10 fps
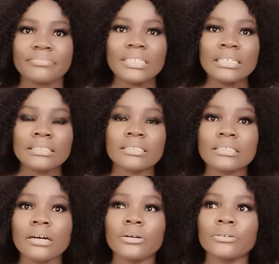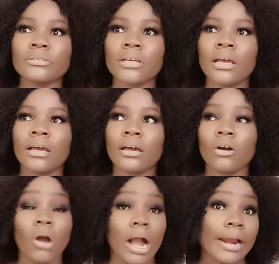sell
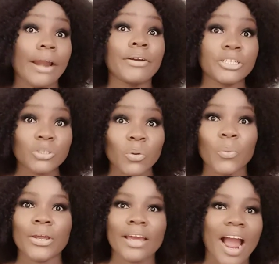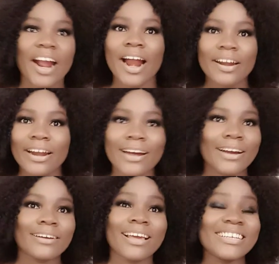Ankara ready to wear,
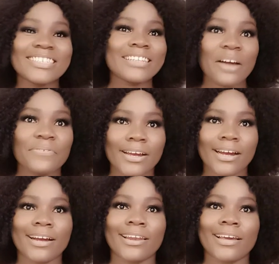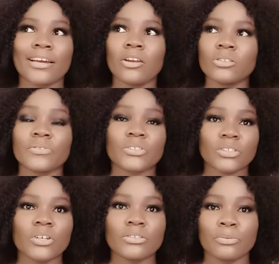Ankara, anything Africa. Like, a lot of
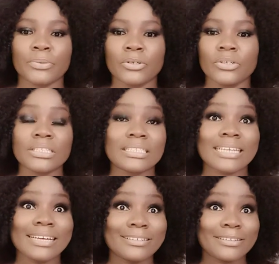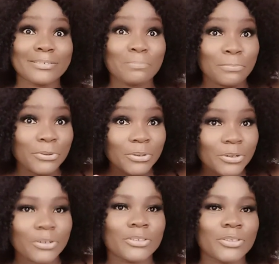stores will be doing discounts this
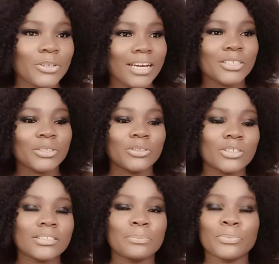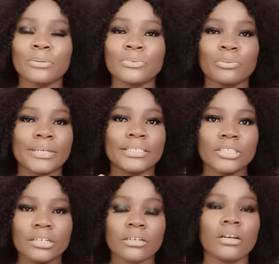period, so you guys should just keep up to my
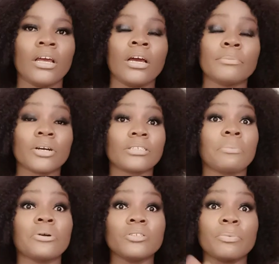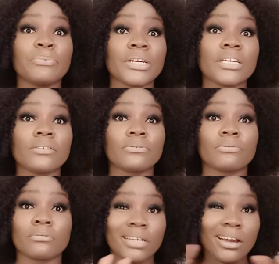channel, because I'm going to be bringing it
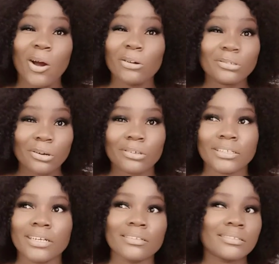hot. Any,